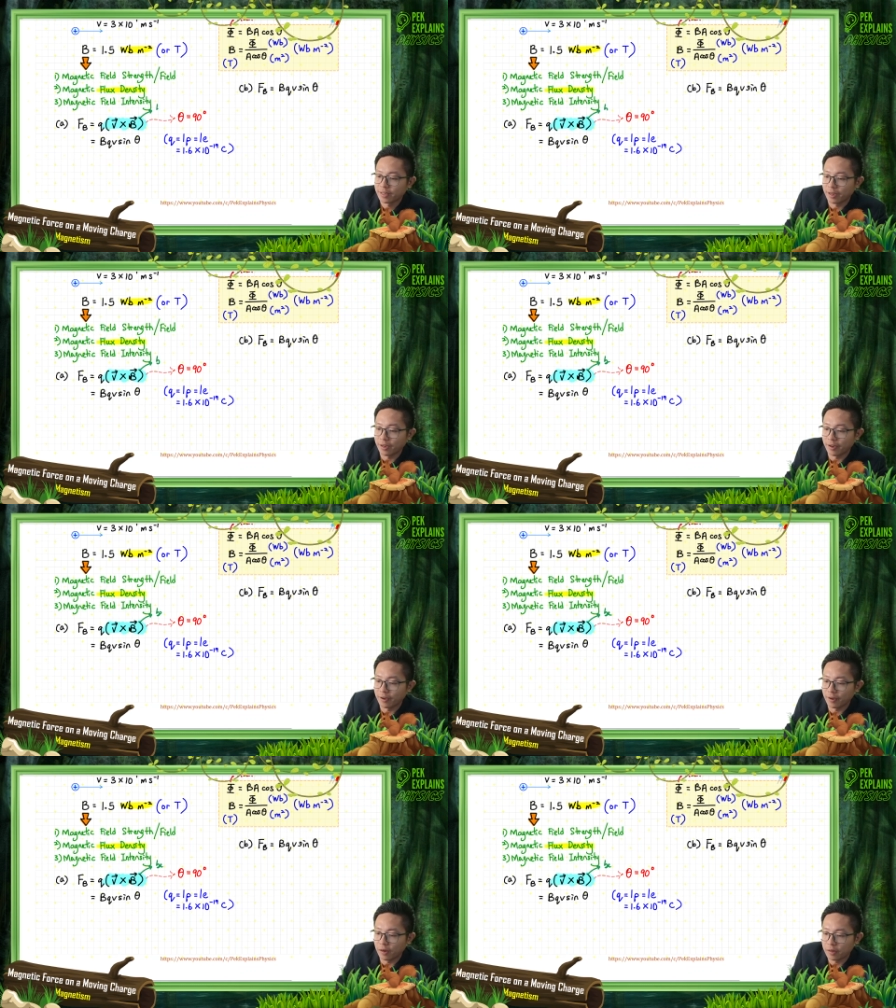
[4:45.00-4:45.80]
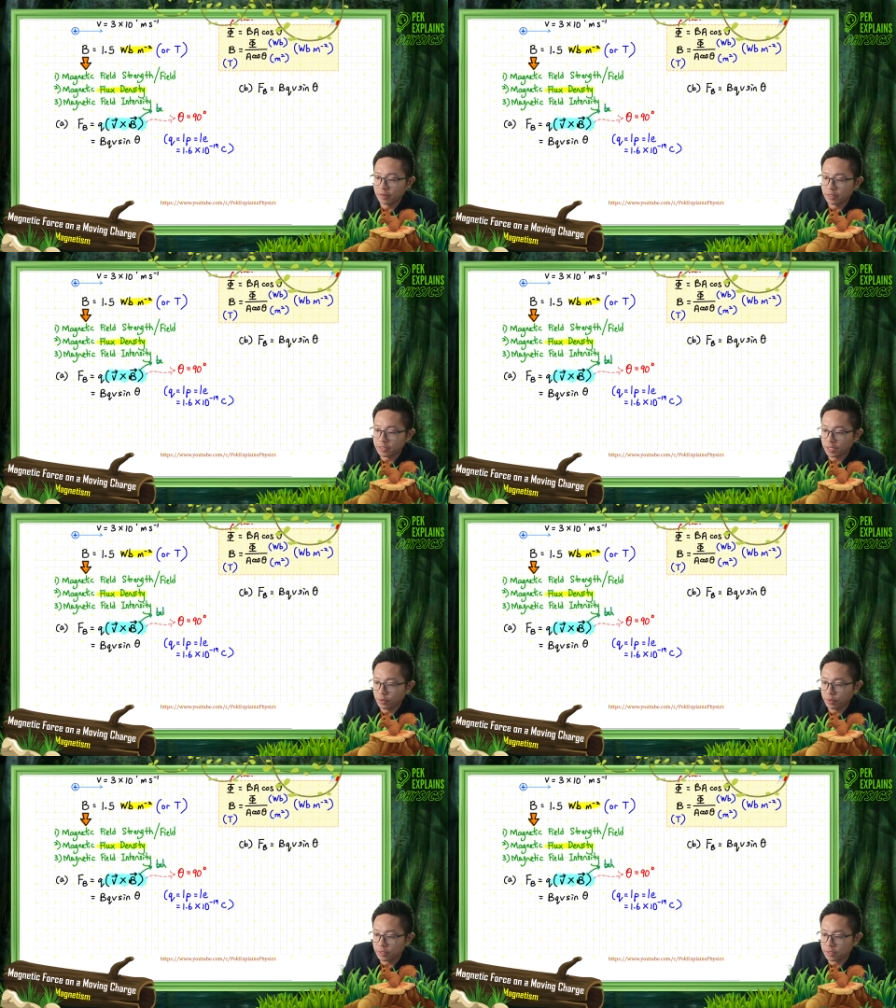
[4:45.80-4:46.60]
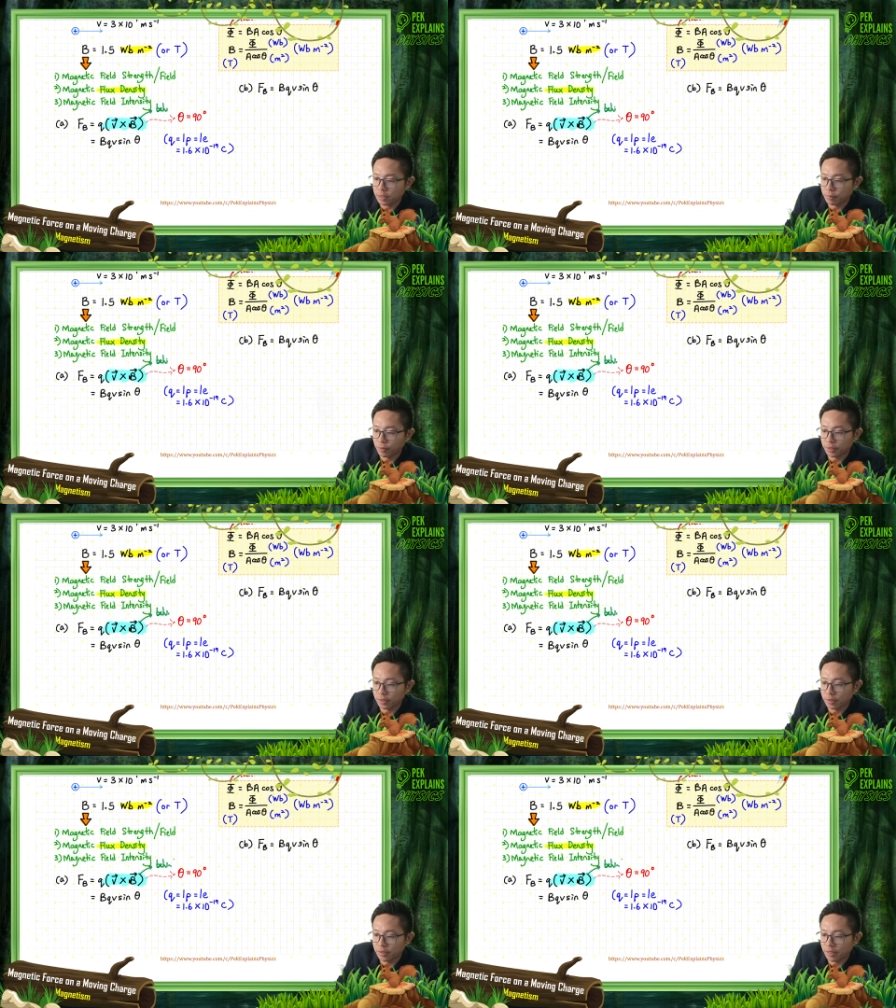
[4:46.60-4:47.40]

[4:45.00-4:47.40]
the sequence is important.